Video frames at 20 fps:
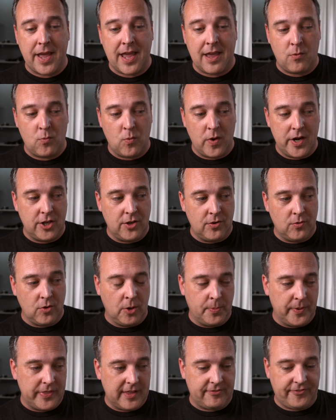And when you
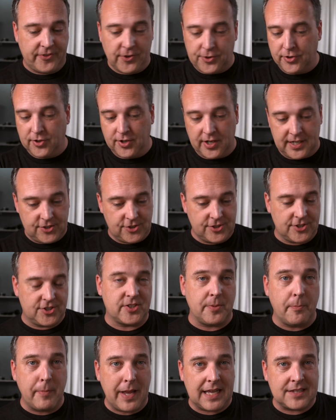open that folder and it's
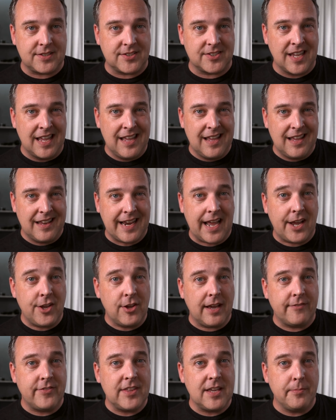just a mess, now
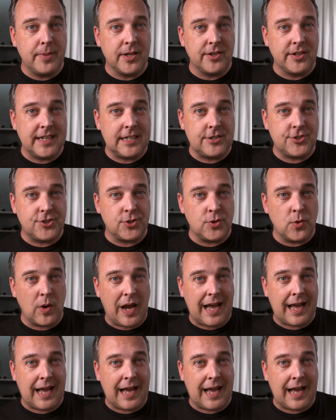you have the ability to